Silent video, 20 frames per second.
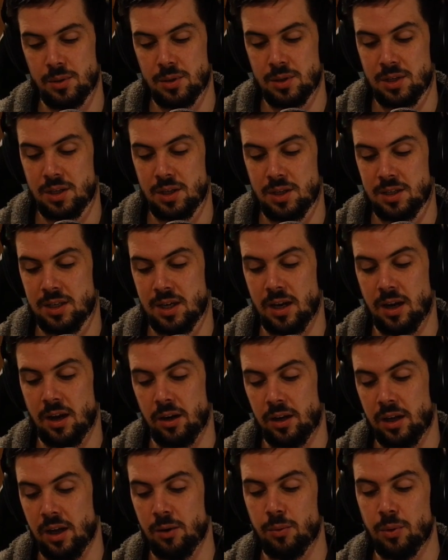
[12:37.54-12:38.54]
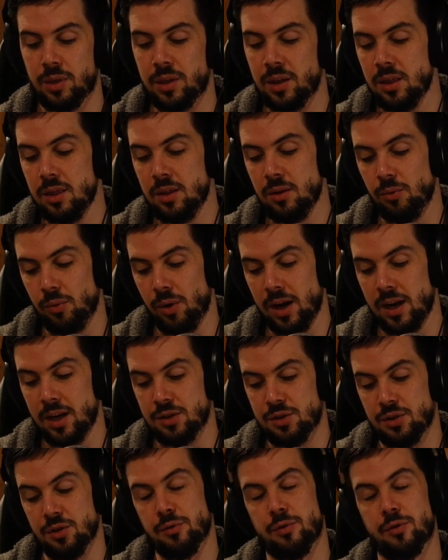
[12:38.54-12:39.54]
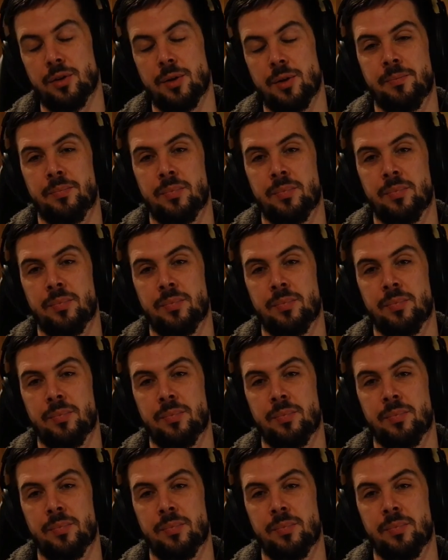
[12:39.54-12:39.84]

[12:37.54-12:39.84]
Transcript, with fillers: is to say, okay, within the range of